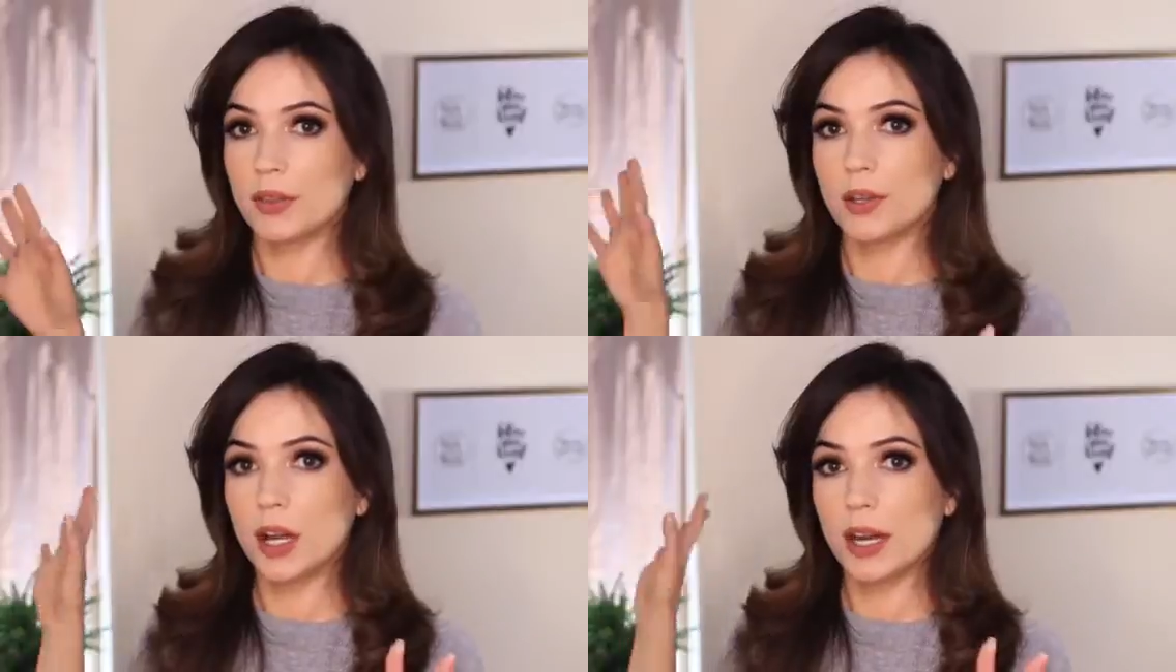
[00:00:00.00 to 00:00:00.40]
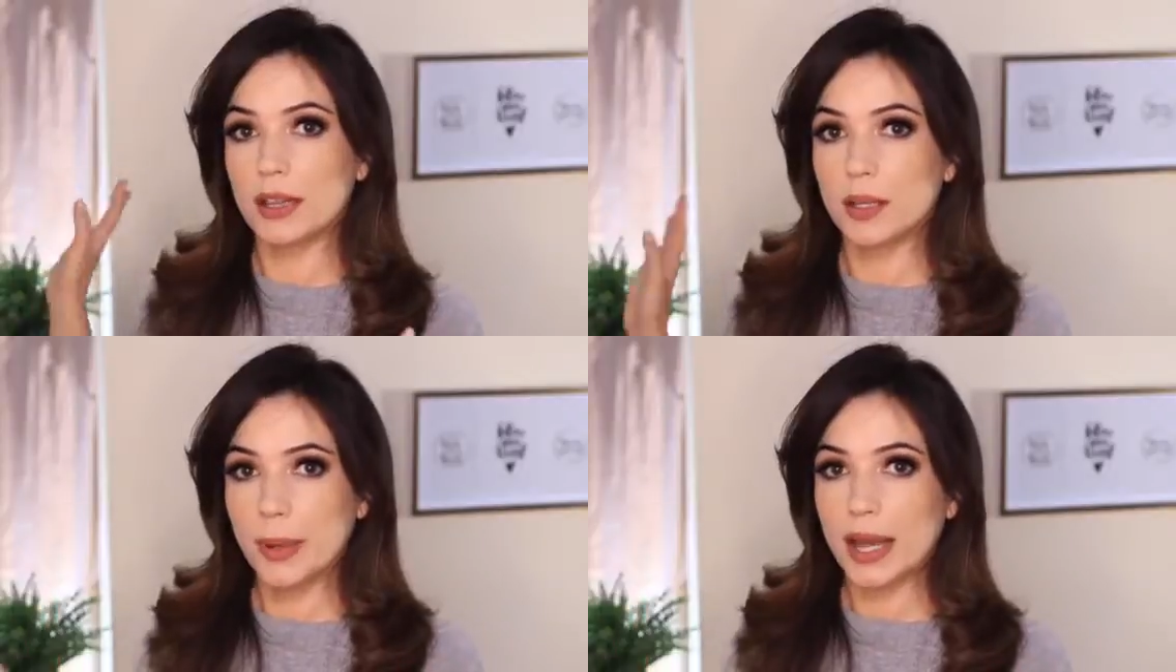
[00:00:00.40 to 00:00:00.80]
they're not
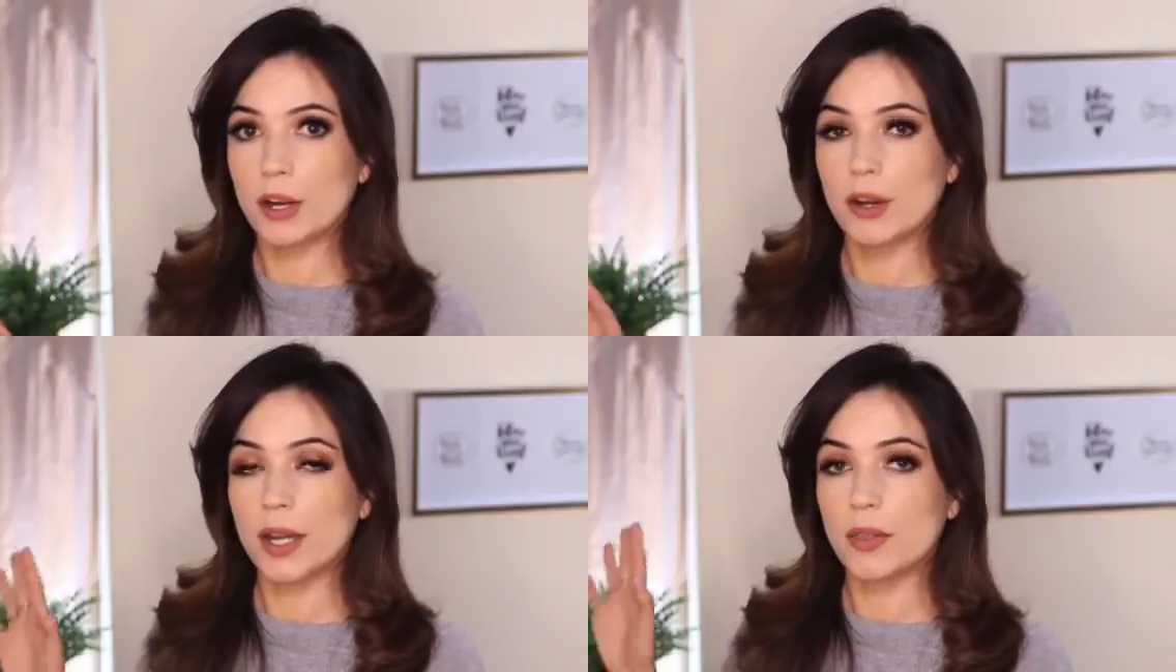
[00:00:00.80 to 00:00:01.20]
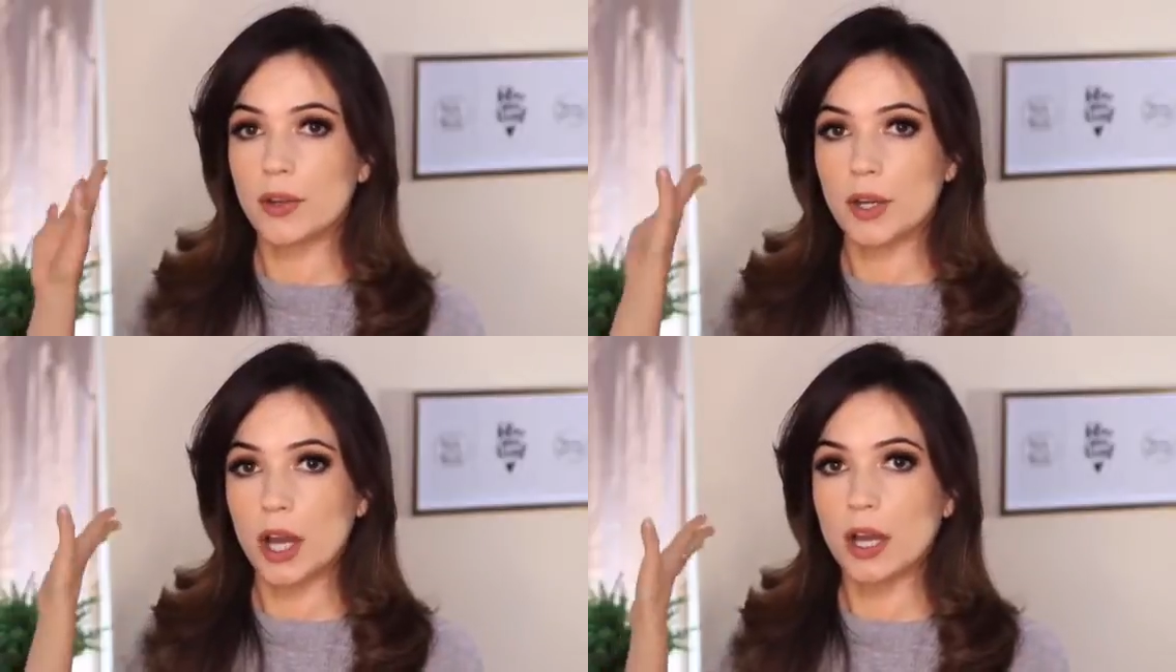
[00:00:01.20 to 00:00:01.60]
in the background,
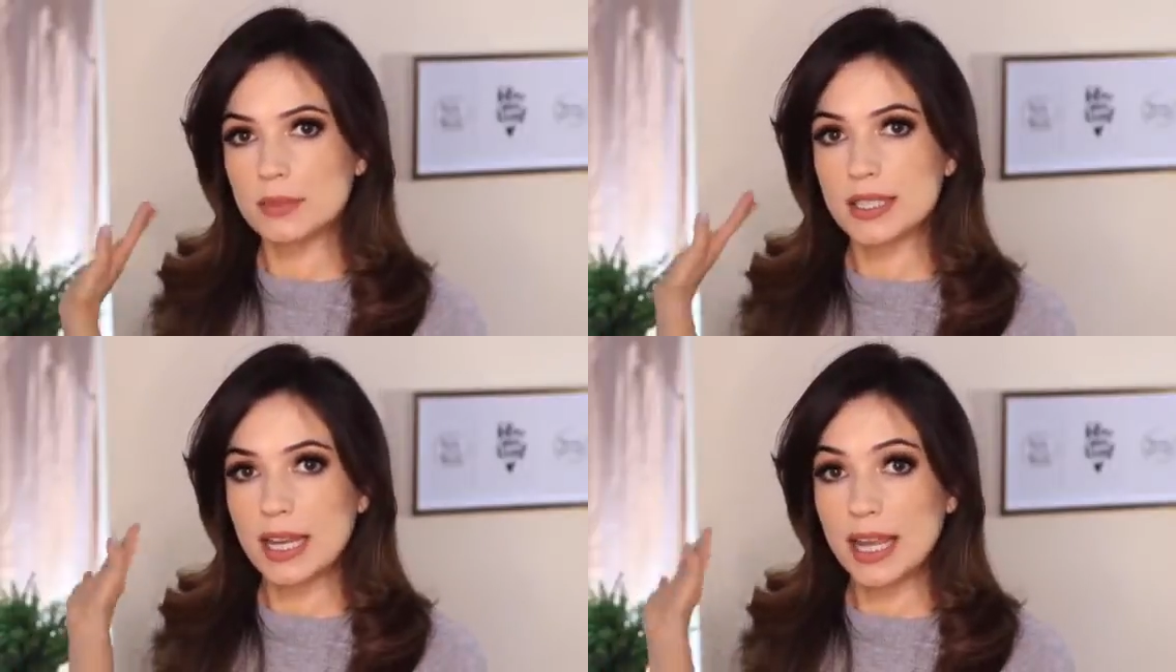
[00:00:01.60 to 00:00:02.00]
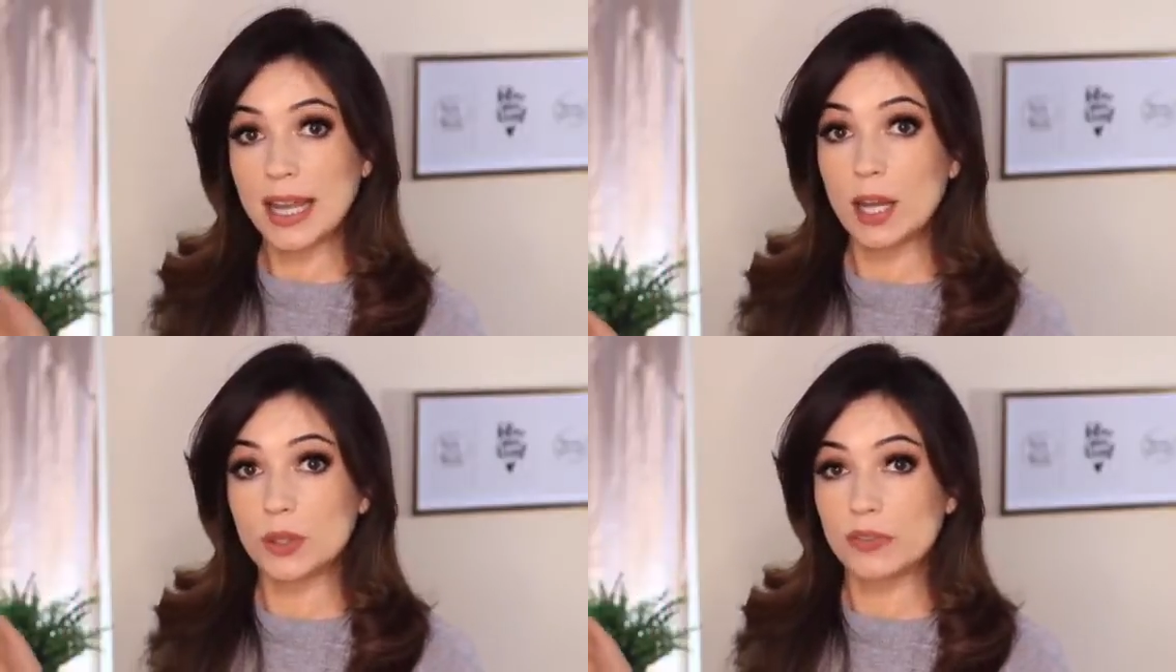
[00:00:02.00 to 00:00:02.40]
they're not
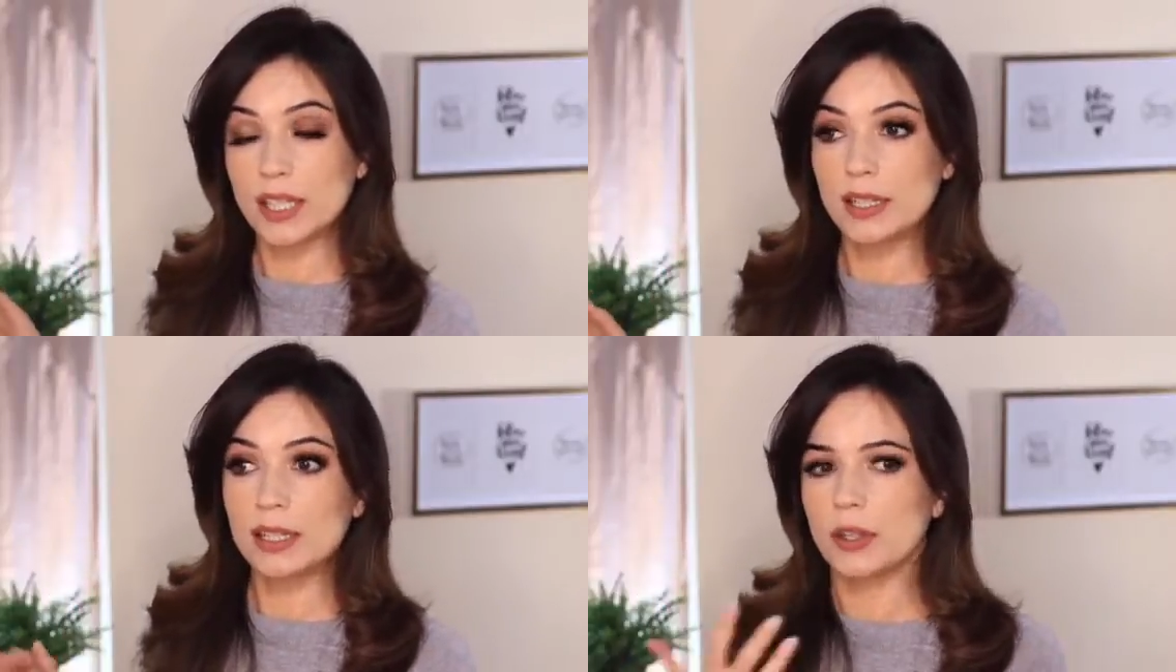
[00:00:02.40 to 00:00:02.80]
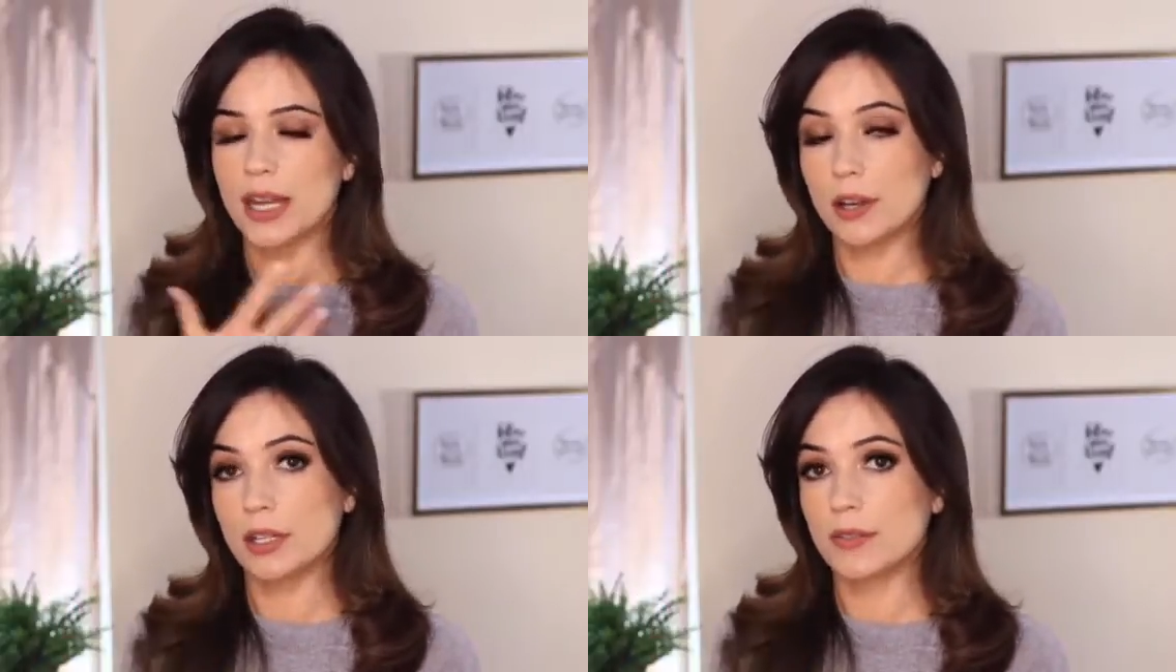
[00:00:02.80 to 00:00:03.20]
staying out of it, the
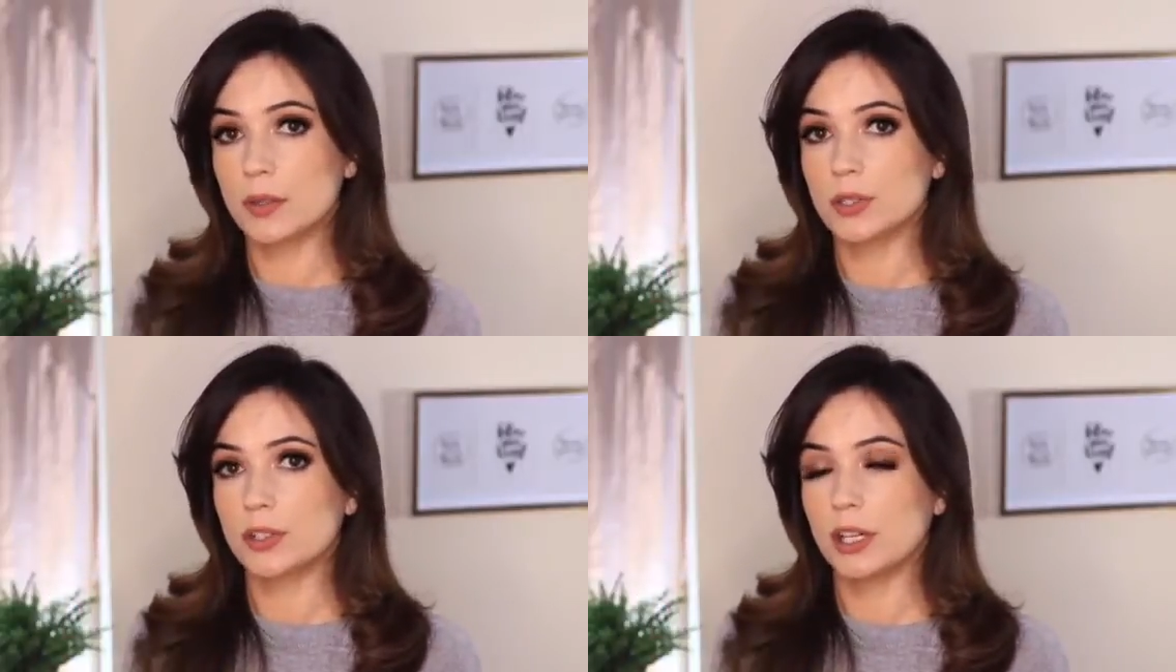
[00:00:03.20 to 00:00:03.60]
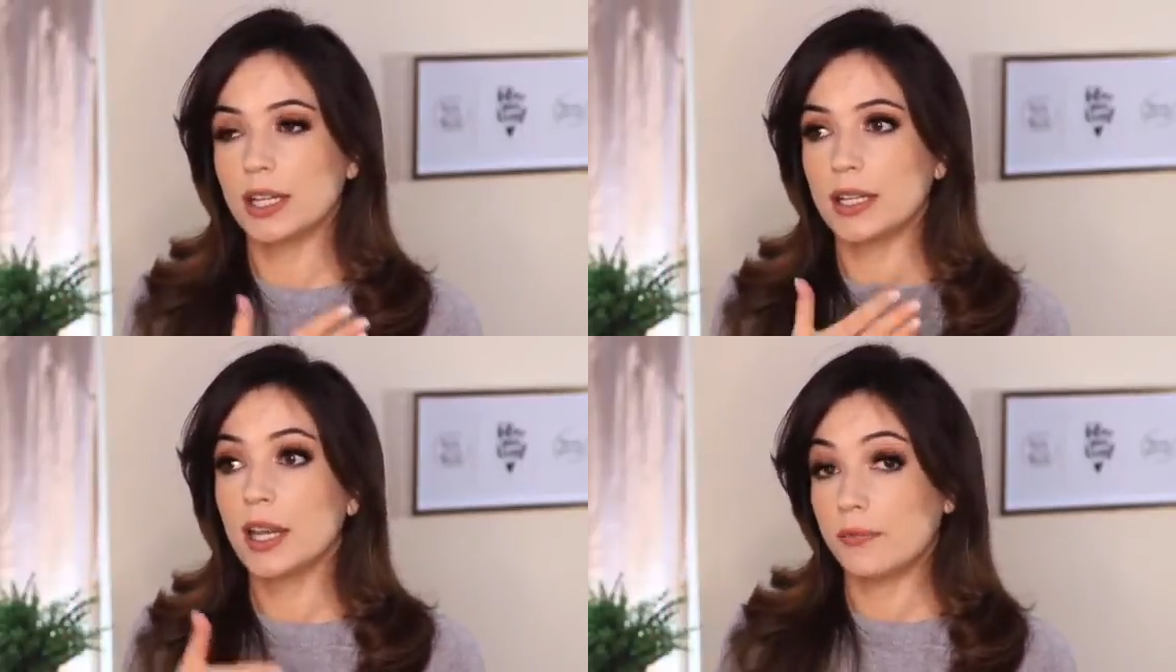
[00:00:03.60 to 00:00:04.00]
narrative that was
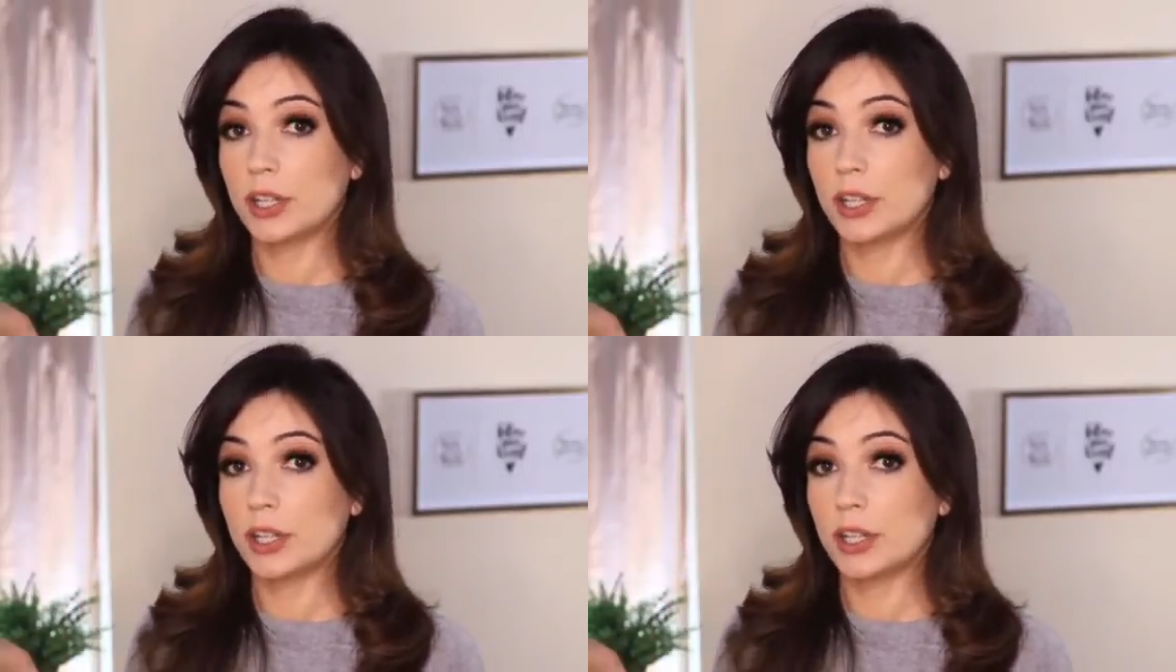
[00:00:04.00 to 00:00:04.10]
created,